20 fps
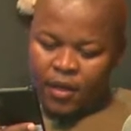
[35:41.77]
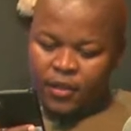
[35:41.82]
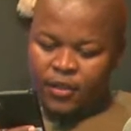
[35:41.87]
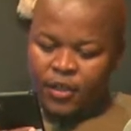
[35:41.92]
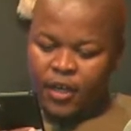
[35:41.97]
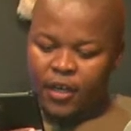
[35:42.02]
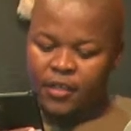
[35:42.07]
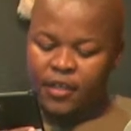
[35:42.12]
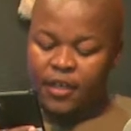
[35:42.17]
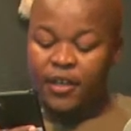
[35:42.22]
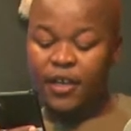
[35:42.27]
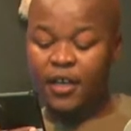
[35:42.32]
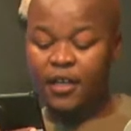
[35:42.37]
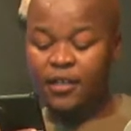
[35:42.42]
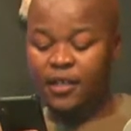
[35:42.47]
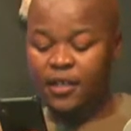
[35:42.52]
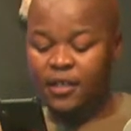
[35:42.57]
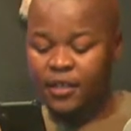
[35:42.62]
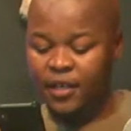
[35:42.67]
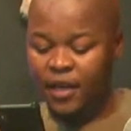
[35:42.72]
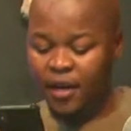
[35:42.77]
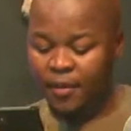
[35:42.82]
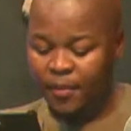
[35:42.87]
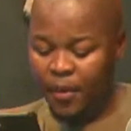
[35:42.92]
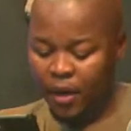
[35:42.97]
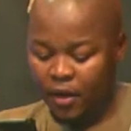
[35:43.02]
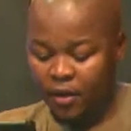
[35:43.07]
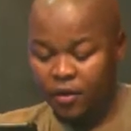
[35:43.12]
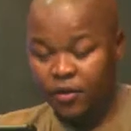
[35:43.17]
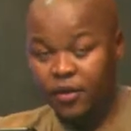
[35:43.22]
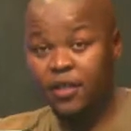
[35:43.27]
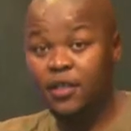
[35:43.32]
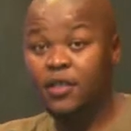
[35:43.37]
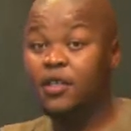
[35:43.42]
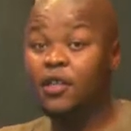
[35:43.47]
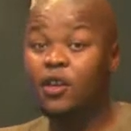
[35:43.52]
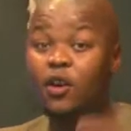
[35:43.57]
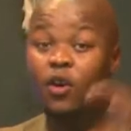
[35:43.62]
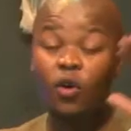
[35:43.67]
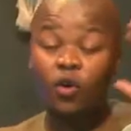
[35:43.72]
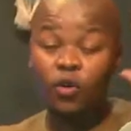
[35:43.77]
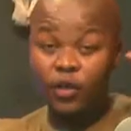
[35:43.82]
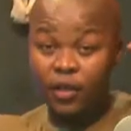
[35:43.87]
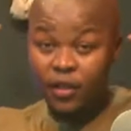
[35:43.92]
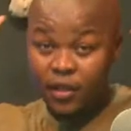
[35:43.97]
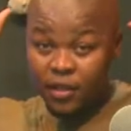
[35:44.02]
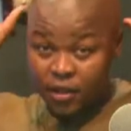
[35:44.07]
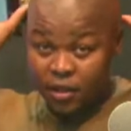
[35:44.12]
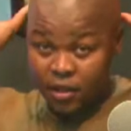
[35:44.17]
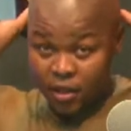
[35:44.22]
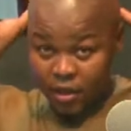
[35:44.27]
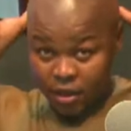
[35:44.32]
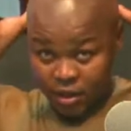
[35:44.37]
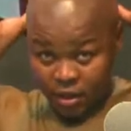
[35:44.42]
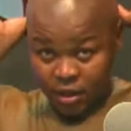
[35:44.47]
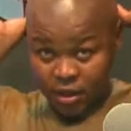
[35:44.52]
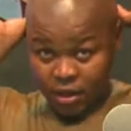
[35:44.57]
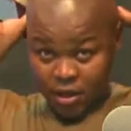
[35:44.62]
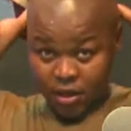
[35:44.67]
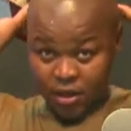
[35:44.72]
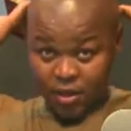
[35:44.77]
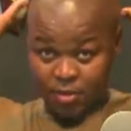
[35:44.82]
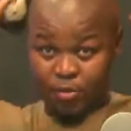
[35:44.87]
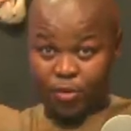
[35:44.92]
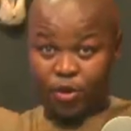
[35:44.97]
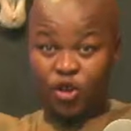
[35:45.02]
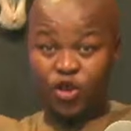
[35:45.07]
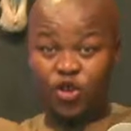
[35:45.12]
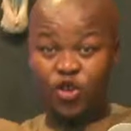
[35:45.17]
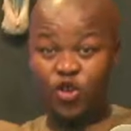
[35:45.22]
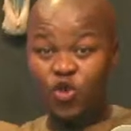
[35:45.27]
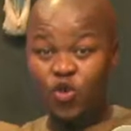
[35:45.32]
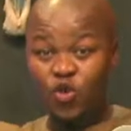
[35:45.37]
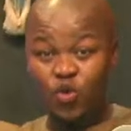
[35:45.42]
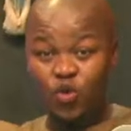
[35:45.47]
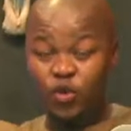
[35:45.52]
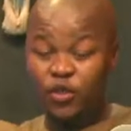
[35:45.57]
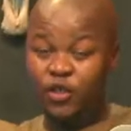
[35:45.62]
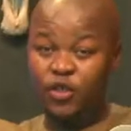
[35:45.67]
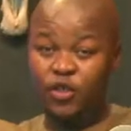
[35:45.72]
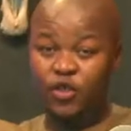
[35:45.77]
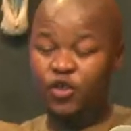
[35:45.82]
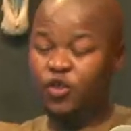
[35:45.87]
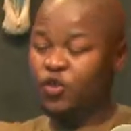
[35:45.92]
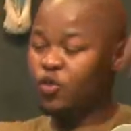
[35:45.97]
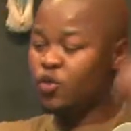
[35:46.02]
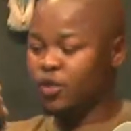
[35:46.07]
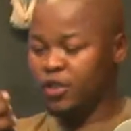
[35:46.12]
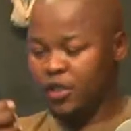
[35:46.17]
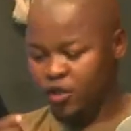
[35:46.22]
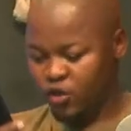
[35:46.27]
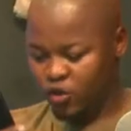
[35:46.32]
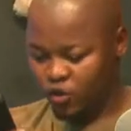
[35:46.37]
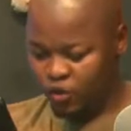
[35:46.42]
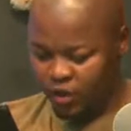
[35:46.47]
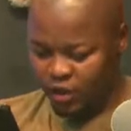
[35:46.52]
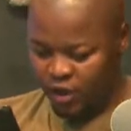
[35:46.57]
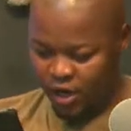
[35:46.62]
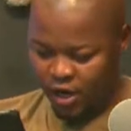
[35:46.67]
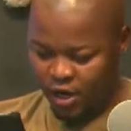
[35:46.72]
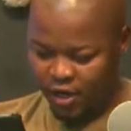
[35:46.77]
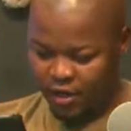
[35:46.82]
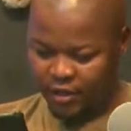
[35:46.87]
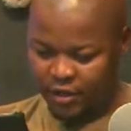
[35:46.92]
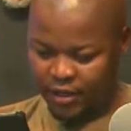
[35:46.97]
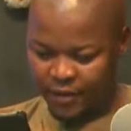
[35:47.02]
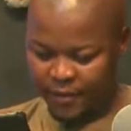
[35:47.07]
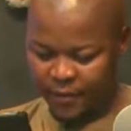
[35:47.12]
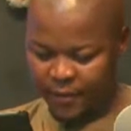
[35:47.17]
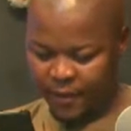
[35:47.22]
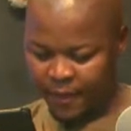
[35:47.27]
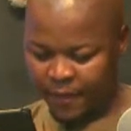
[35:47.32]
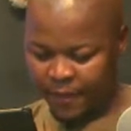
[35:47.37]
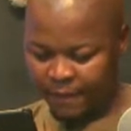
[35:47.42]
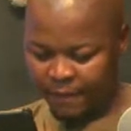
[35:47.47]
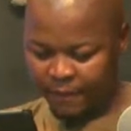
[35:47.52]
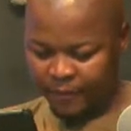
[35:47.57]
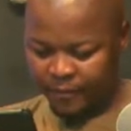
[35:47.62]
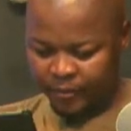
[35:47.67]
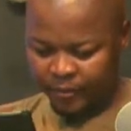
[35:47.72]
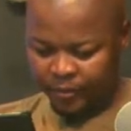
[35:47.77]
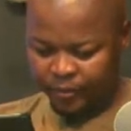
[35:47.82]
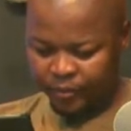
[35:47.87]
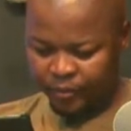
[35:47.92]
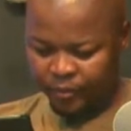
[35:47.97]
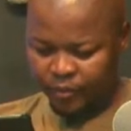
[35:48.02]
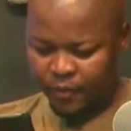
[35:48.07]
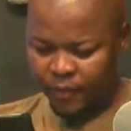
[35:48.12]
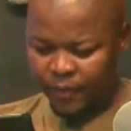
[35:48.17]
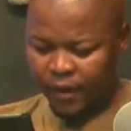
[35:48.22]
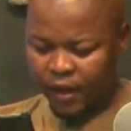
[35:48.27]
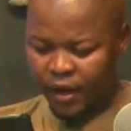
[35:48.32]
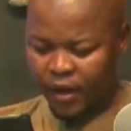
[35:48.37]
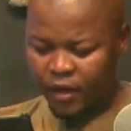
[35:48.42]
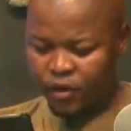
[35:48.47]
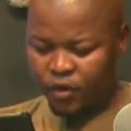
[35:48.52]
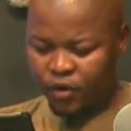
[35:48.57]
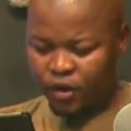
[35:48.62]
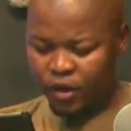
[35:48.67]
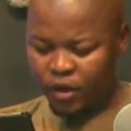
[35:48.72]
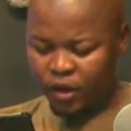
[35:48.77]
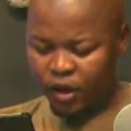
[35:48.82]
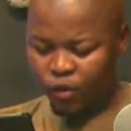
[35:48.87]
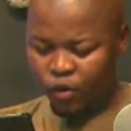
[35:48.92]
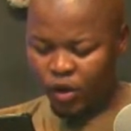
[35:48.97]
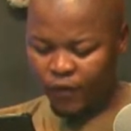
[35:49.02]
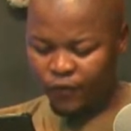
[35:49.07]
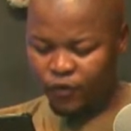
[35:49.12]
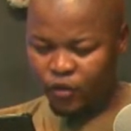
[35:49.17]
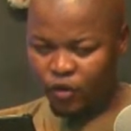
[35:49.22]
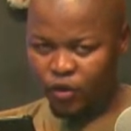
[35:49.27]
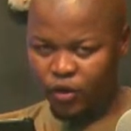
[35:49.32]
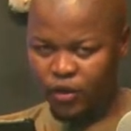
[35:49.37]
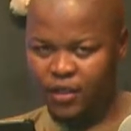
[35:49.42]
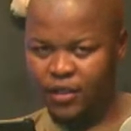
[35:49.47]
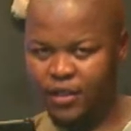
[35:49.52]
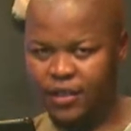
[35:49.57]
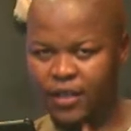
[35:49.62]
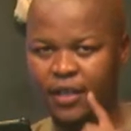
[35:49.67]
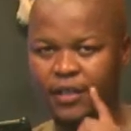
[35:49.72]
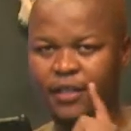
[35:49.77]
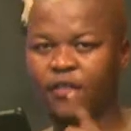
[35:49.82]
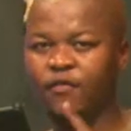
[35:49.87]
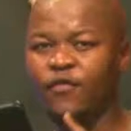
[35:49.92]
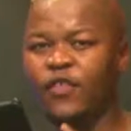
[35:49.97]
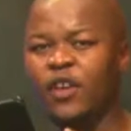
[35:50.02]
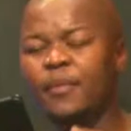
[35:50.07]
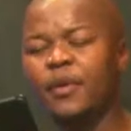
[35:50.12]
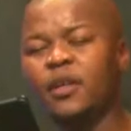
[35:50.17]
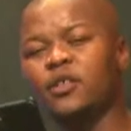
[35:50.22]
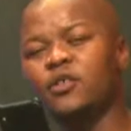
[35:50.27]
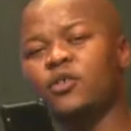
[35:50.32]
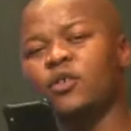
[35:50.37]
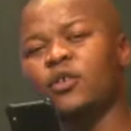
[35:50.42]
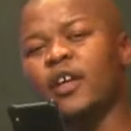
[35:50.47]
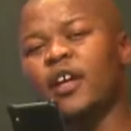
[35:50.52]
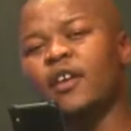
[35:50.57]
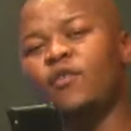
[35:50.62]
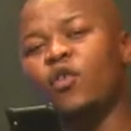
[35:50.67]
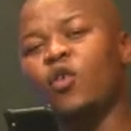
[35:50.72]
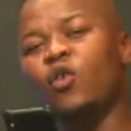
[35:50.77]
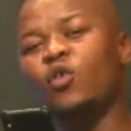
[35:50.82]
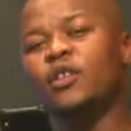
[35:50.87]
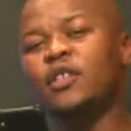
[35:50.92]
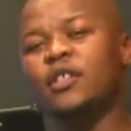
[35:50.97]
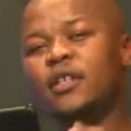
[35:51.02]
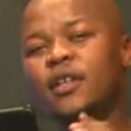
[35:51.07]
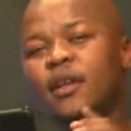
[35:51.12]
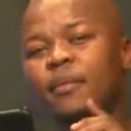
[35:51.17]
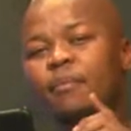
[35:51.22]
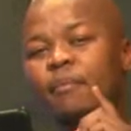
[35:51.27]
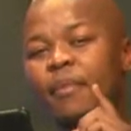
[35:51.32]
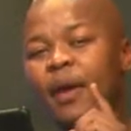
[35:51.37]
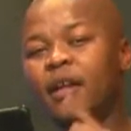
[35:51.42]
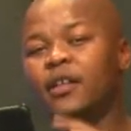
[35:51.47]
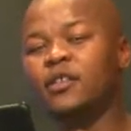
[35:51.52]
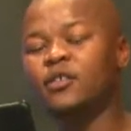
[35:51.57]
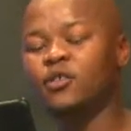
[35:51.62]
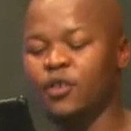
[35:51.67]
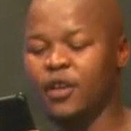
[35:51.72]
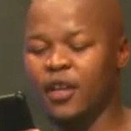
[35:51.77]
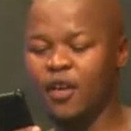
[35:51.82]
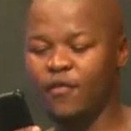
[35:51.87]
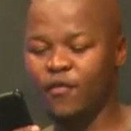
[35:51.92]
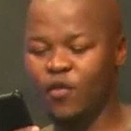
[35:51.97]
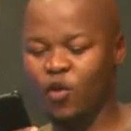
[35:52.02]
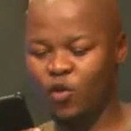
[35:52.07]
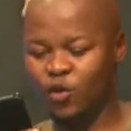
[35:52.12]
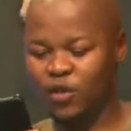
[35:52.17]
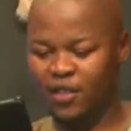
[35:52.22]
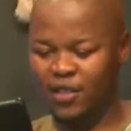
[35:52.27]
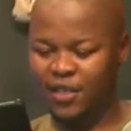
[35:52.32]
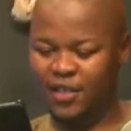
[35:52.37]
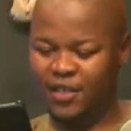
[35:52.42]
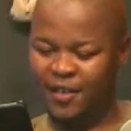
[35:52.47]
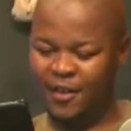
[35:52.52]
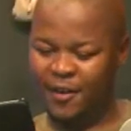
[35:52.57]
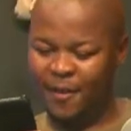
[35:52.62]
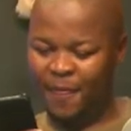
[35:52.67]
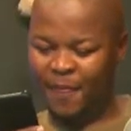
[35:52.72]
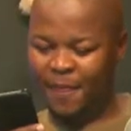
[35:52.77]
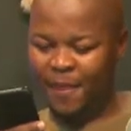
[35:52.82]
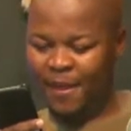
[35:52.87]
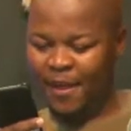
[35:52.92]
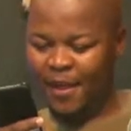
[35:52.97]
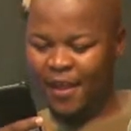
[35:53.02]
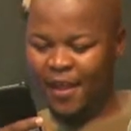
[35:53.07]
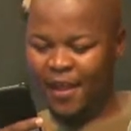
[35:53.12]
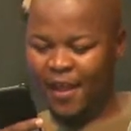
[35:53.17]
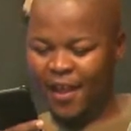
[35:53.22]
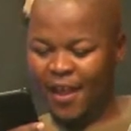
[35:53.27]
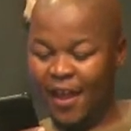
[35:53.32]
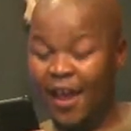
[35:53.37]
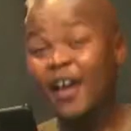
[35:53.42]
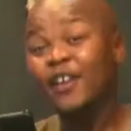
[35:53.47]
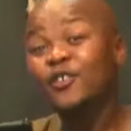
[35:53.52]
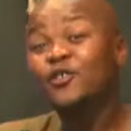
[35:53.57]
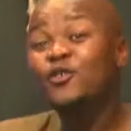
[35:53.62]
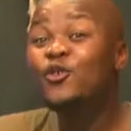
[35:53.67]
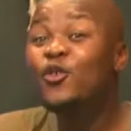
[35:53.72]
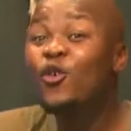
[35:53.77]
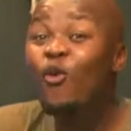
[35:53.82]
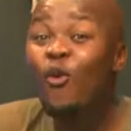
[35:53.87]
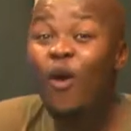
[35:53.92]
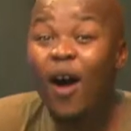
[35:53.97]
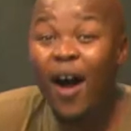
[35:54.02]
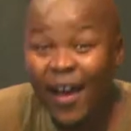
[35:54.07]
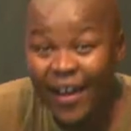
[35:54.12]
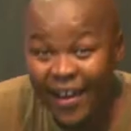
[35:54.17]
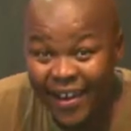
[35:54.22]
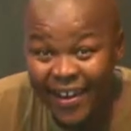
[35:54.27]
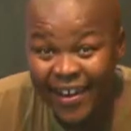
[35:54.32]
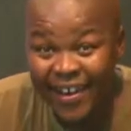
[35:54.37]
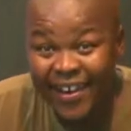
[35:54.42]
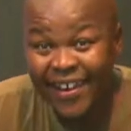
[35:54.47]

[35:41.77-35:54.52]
Jason, yes, a steenbok can see all these huge, huge, huge ears. And you, you have to notice that the females don't have horns, the males don't have horns. And do you know why?